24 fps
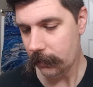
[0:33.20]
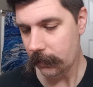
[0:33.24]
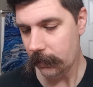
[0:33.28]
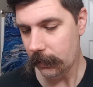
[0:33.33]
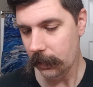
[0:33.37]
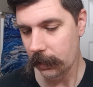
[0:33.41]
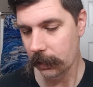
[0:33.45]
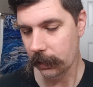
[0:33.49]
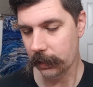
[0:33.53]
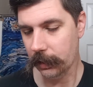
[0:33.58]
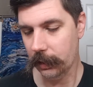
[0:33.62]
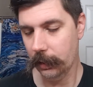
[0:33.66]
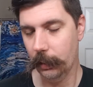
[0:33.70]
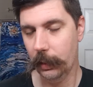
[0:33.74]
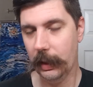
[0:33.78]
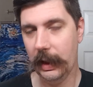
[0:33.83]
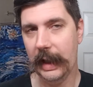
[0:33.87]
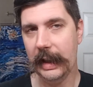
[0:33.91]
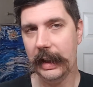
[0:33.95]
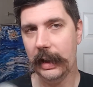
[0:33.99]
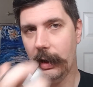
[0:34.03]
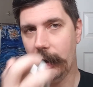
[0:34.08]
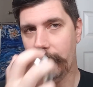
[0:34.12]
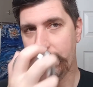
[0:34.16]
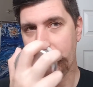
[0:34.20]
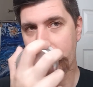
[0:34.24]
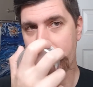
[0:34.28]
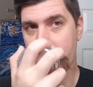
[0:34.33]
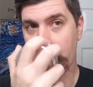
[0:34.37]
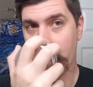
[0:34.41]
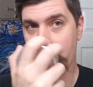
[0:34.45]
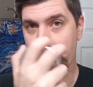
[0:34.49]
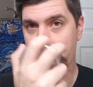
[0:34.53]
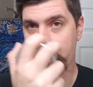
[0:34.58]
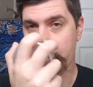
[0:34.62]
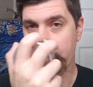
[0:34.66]
So what I get off this right off
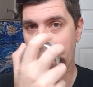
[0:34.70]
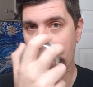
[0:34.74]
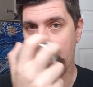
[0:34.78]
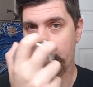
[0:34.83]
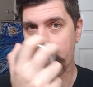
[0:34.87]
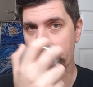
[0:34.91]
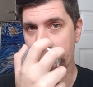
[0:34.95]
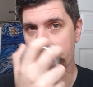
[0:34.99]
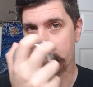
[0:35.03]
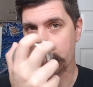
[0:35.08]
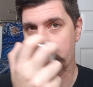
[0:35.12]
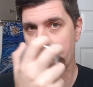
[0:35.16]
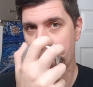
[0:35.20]
the top is